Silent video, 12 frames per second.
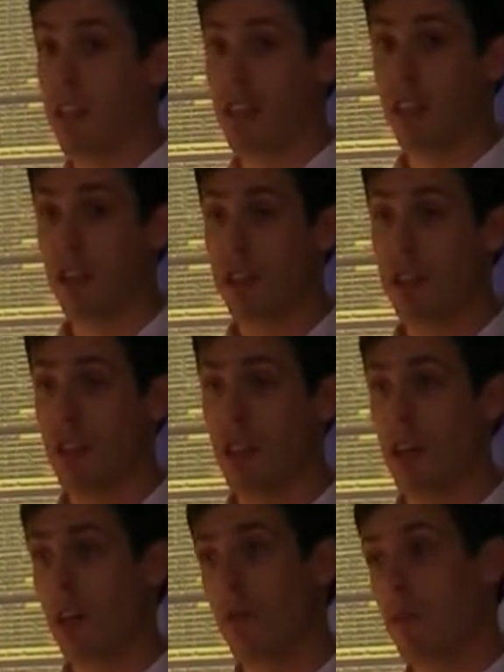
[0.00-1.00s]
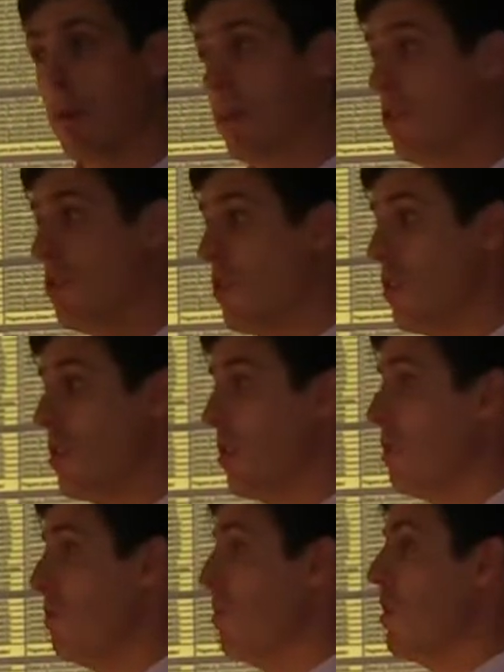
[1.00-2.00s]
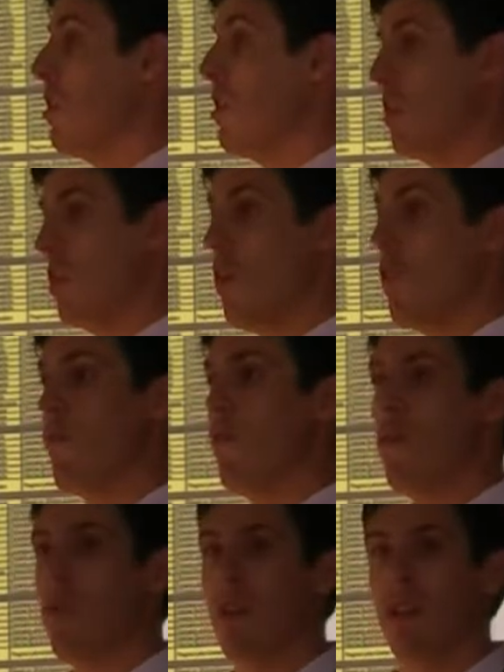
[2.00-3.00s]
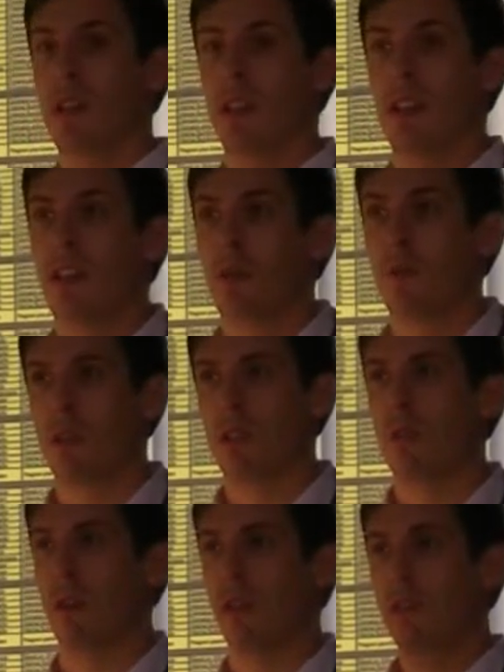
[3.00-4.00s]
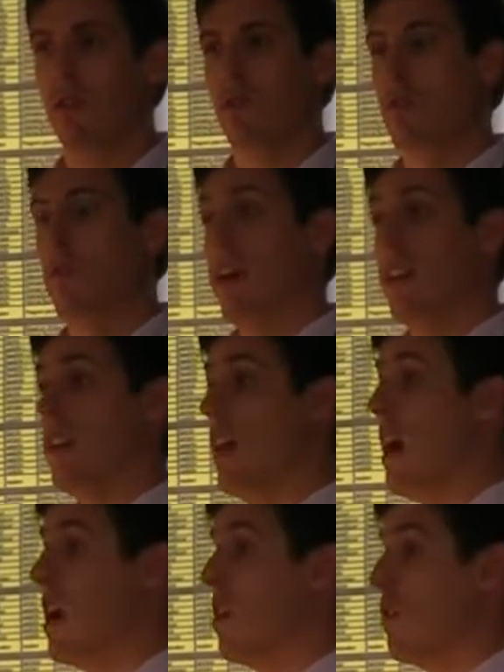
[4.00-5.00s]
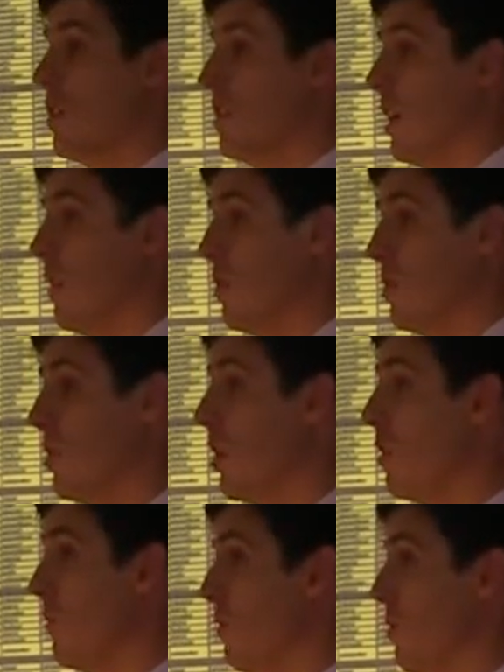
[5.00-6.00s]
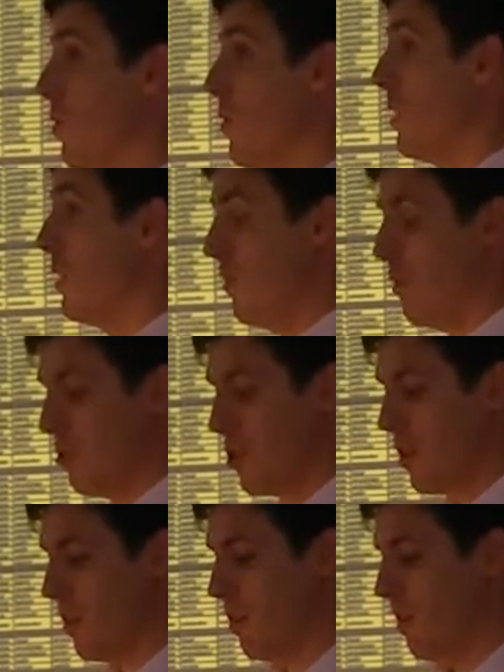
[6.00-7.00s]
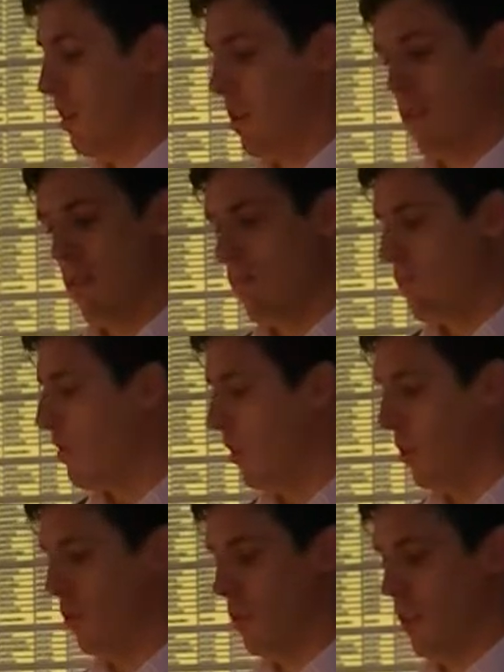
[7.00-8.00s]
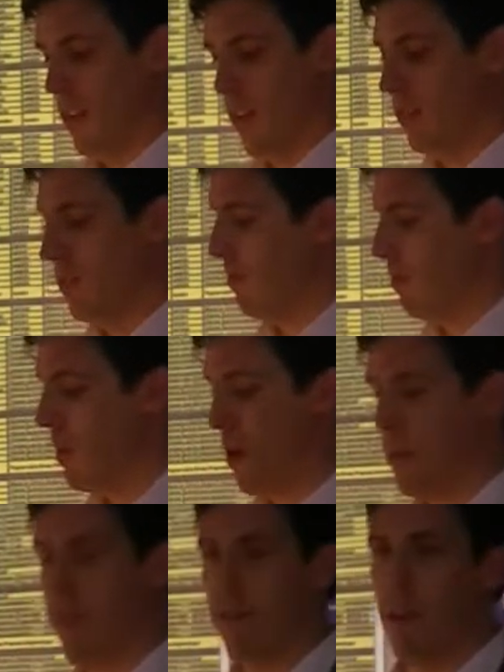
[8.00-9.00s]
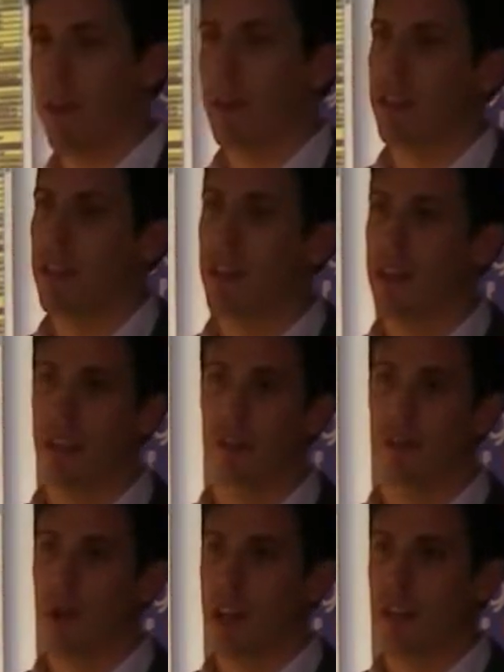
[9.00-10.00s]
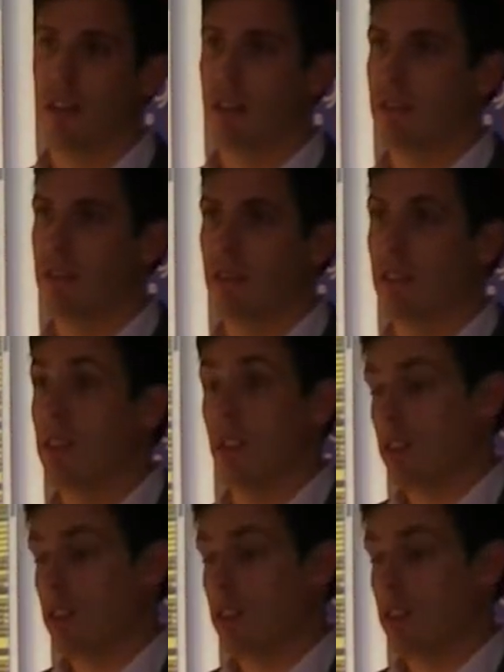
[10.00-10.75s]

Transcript: Want to make sure you Go for what you want to do right now instead of what you go for in the future, you lose it. It's becoming a very tedious practice, just doesn't work.